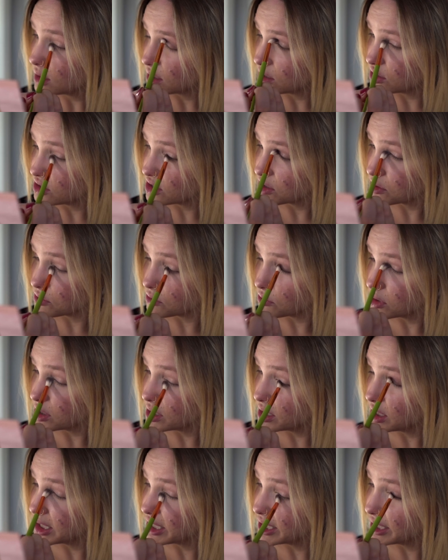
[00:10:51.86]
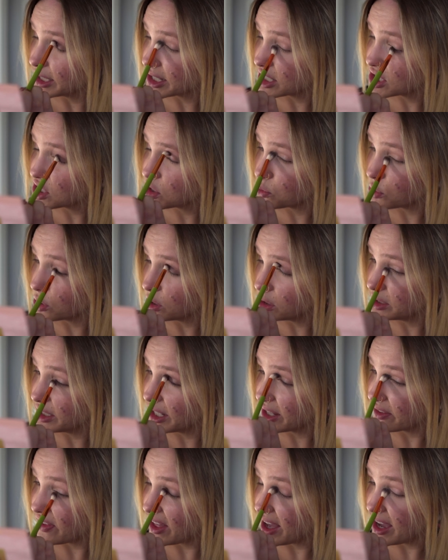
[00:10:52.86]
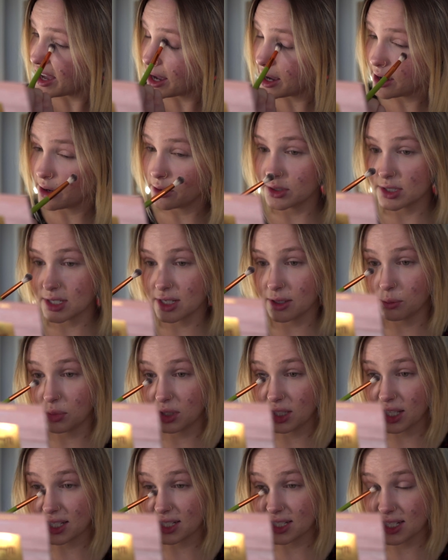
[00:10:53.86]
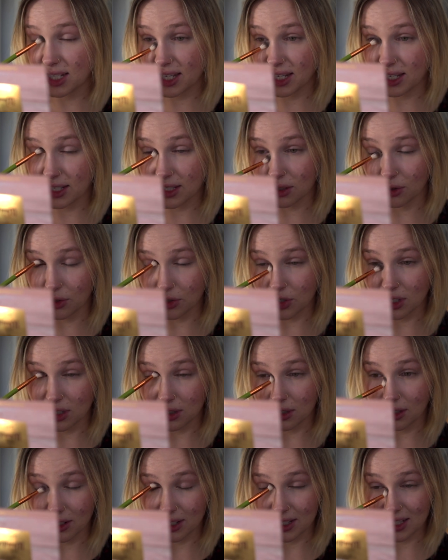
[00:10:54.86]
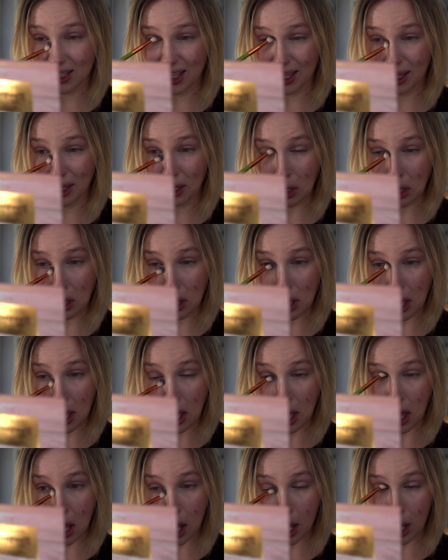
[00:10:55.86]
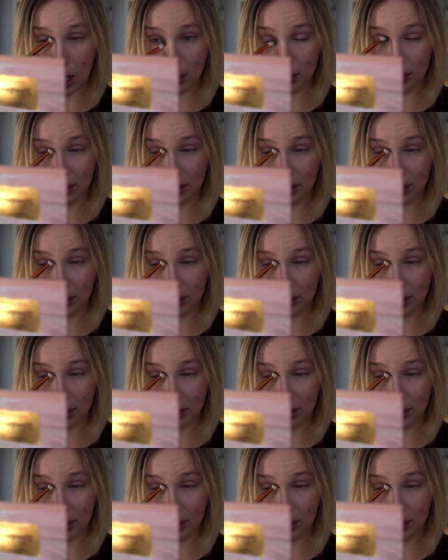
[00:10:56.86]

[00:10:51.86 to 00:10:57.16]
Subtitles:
And just really like swirling that out to blend it so it just looks like a